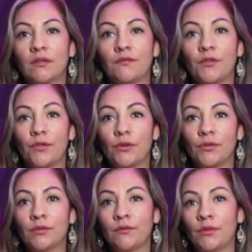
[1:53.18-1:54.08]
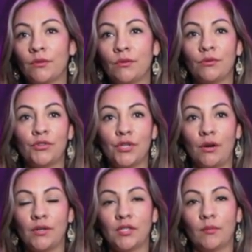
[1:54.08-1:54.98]
For those of you who
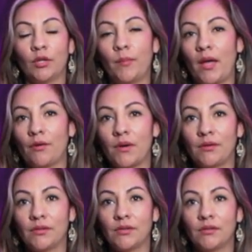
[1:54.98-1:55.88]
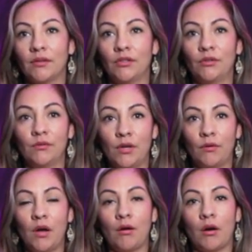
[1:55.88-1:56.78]
share similar backgrounds, you know
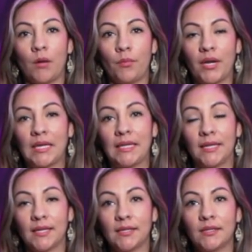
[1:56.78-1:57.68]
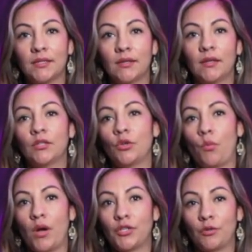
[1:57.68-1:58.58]
how heartbreaking it is to
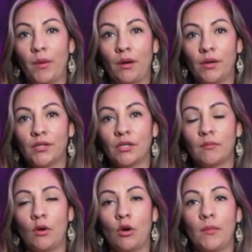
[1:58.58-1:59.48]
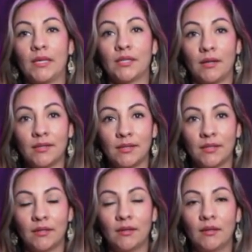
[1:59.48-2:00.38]
watch your parents come home
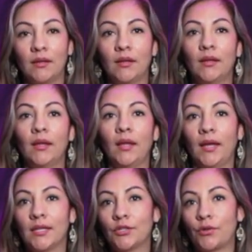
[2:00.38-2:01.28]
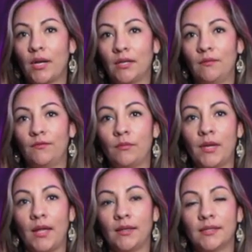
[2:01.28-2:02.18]
exhausted, hands cracking
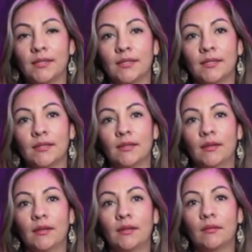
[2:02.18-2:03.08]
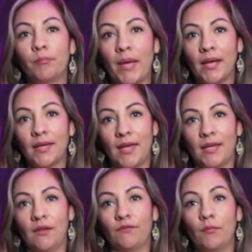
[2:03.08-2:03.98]
calluses, back
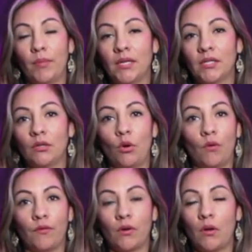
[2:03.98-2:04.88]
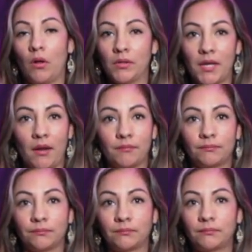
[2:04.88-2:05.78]
aching from bending over all day.
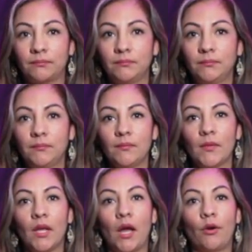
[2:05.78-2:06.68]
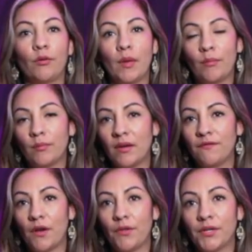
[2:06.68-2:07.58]
I remember my
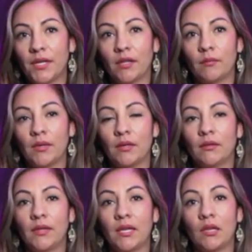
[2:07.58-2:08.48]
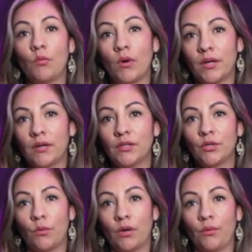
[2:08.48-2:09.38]
father telling me that he wanted us to
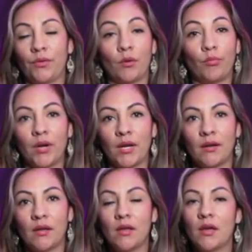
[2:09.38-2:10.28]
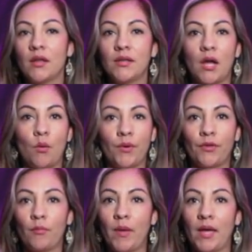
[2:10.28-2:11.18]
work with our brain, not with
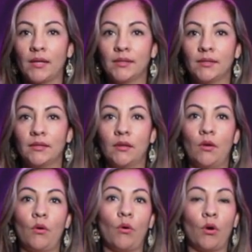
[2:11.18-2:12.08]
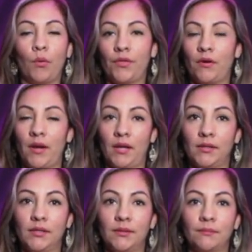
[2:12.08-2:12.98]
our backs or with our
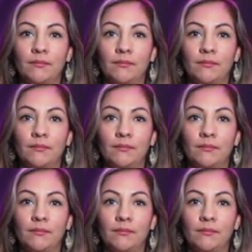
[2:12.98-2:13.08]
hands.